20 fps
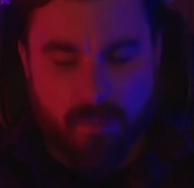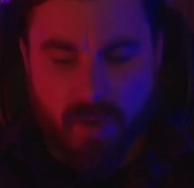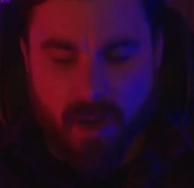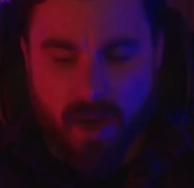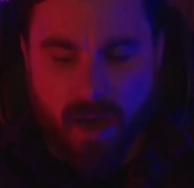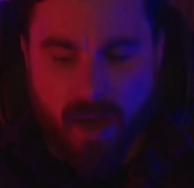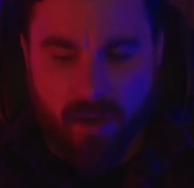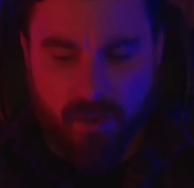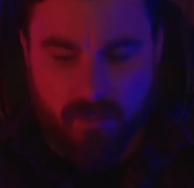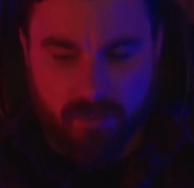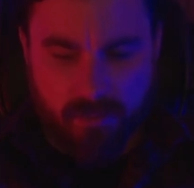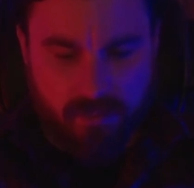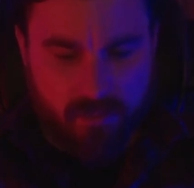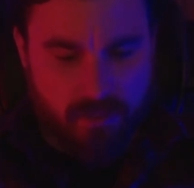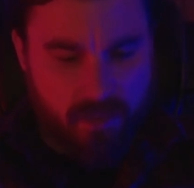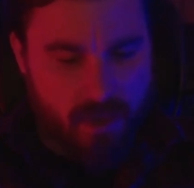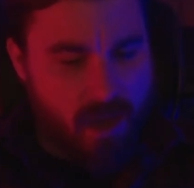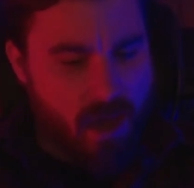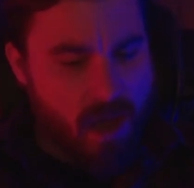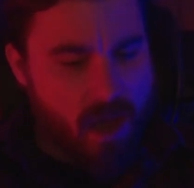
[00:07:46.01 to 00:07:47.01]

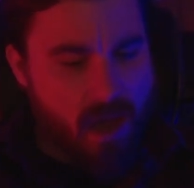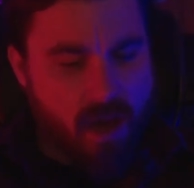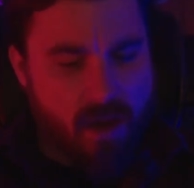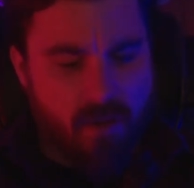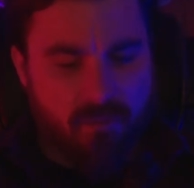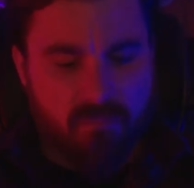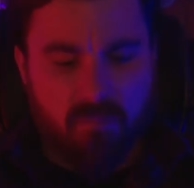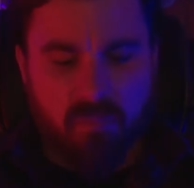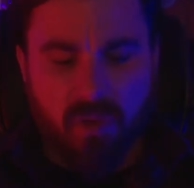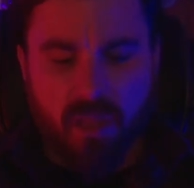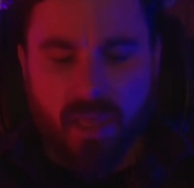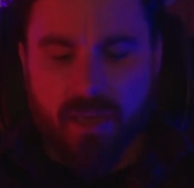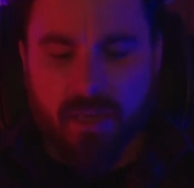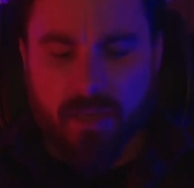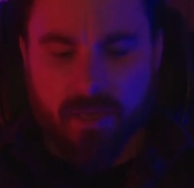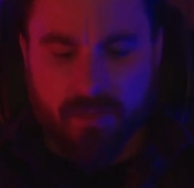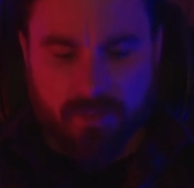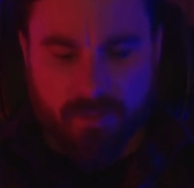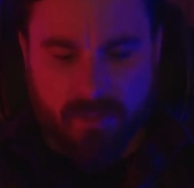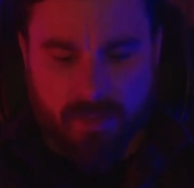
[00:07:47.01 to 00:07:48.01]
piles of
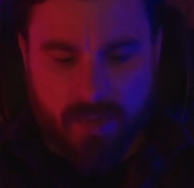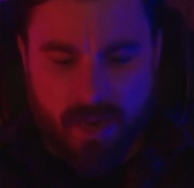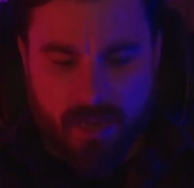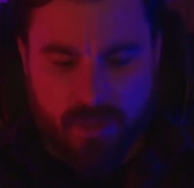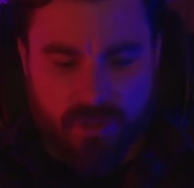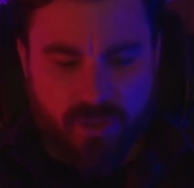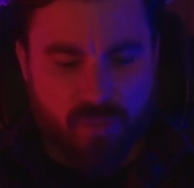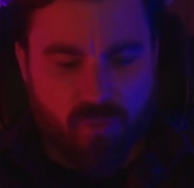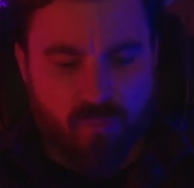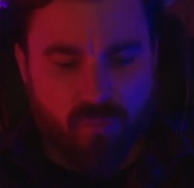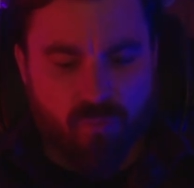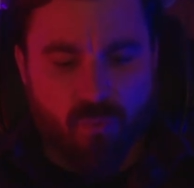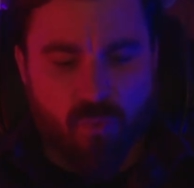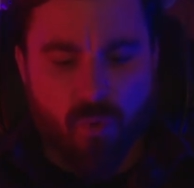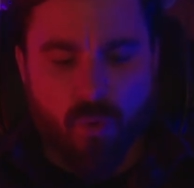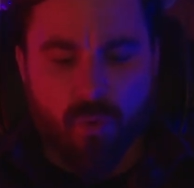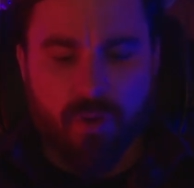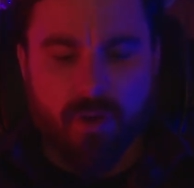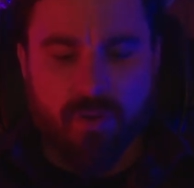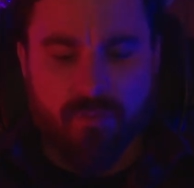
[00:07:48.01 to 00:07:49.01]
blankets, as the
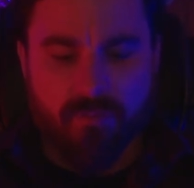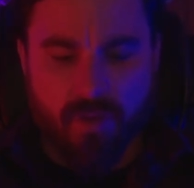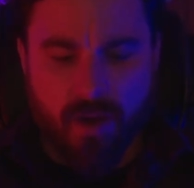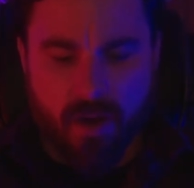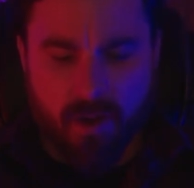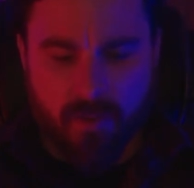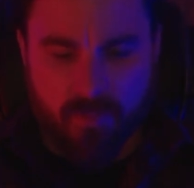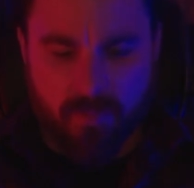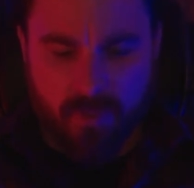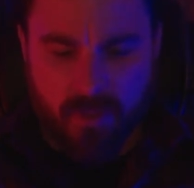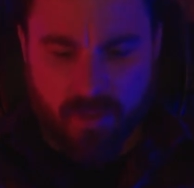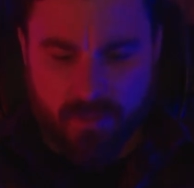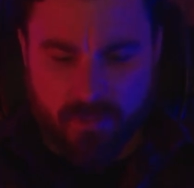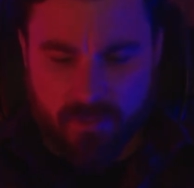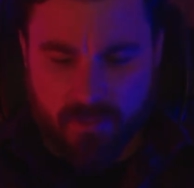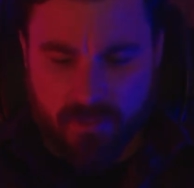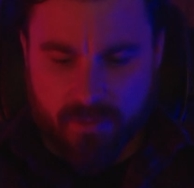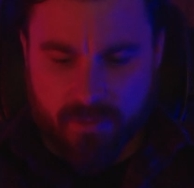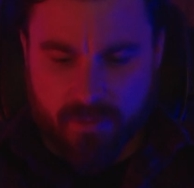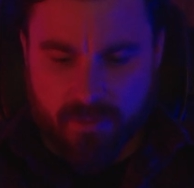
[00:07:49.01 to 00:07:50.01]
roaring
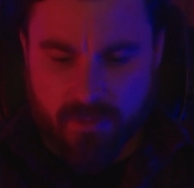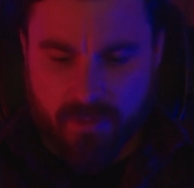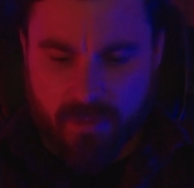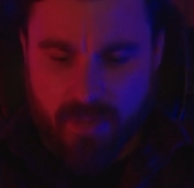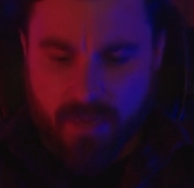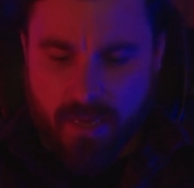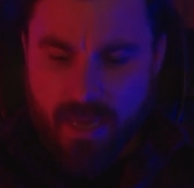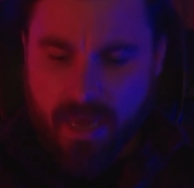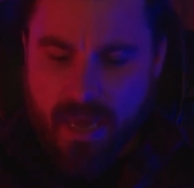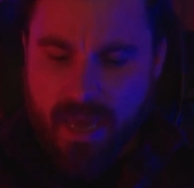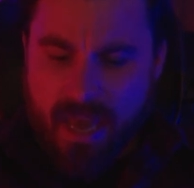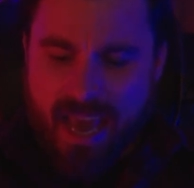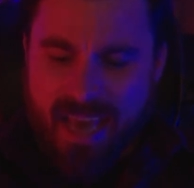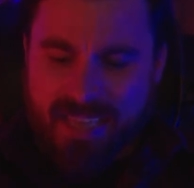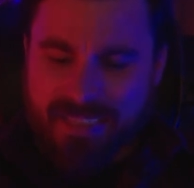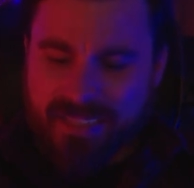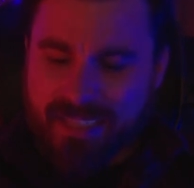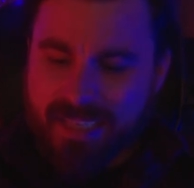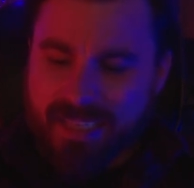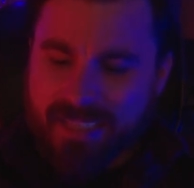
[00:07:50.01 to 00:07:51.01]
fireplaces,
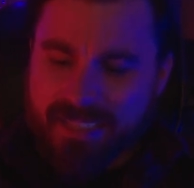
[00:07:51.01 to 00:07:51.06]
as it